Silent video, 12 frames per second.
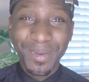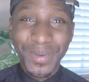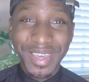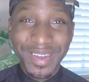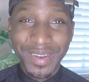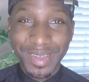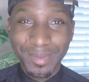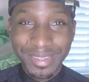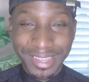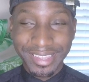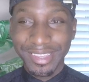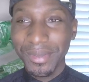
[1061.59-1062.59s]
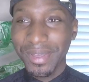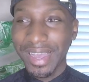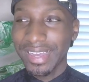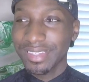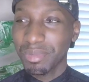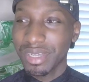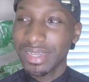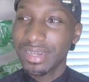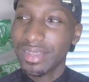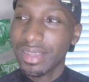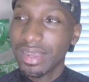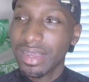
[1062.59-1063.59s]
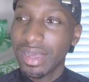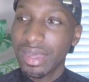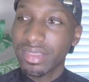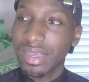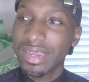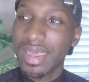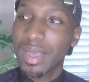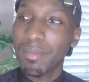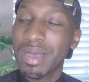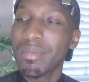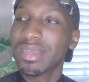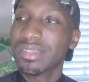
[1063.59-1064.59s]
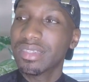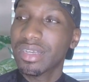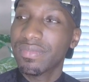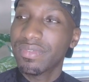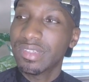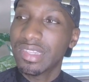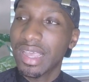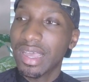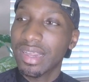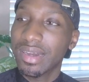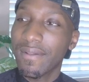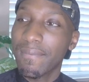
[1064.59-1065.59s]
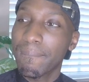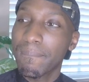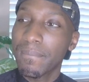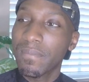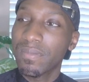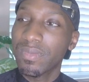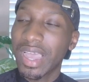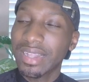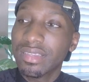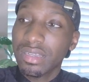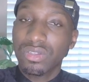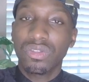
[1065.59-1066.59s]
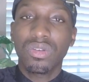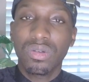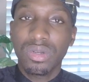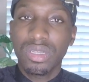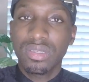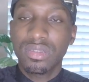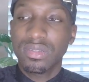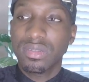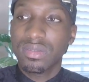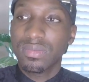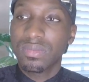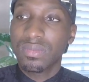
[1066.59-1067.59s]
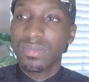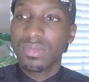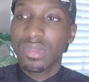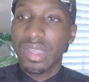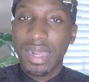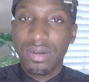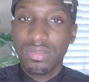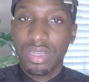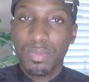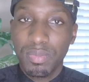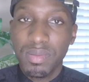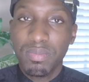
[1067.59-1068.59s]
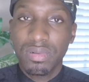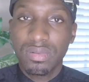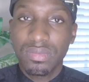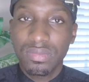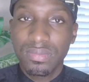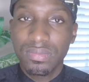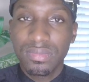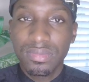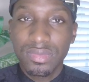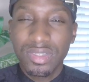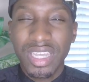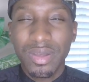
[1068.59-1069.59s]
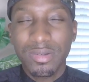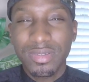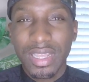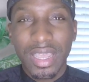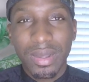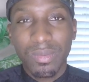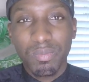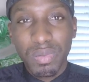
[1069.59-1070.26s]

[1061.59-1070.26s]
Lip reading: But here I am telling you guys. But the thing I like about myself is that I tell stories. I don't tell people. You get what I'm saying?